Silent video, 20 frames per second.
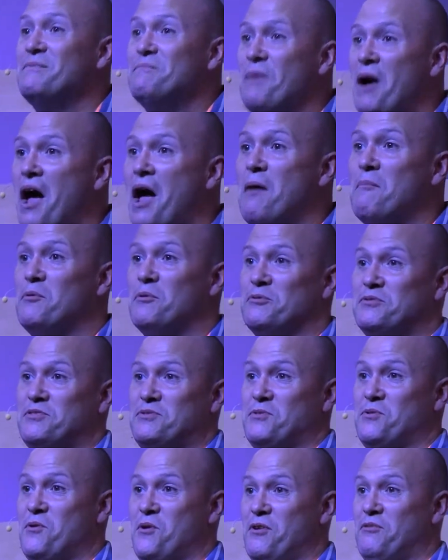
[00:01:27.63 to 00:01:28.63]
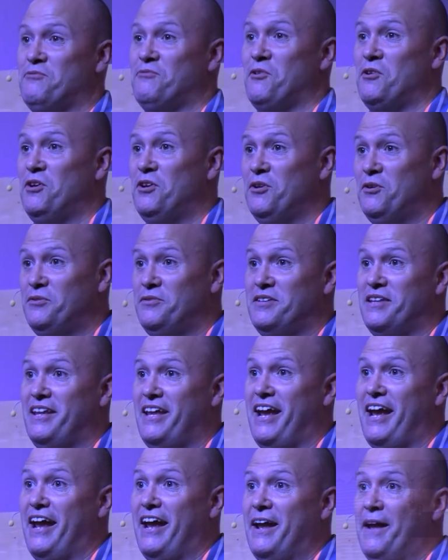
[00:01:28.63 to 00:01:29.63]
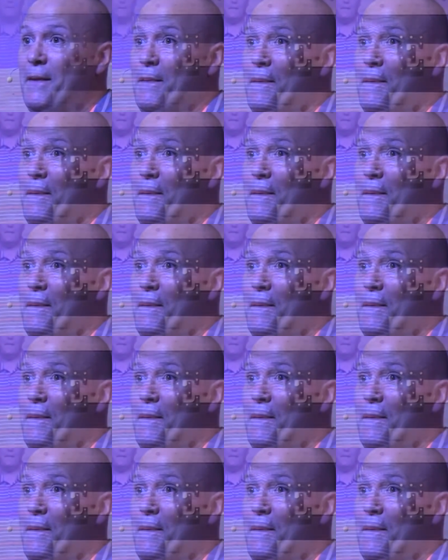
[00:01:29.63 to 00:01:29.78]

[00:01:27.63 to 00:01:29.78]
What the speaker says: Bible story for you today?